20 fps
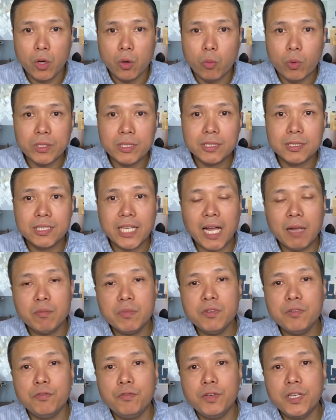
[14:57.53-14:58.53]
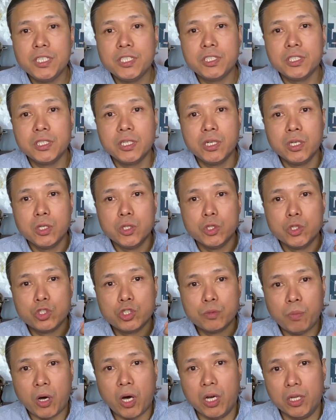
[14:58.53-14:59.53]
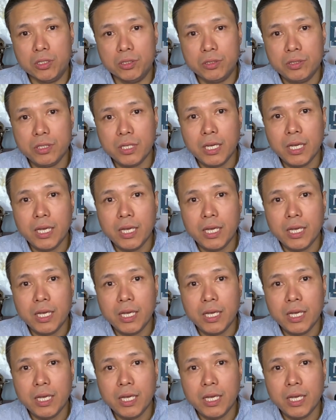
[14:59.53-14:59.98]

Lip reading: When the salmon fish spawns,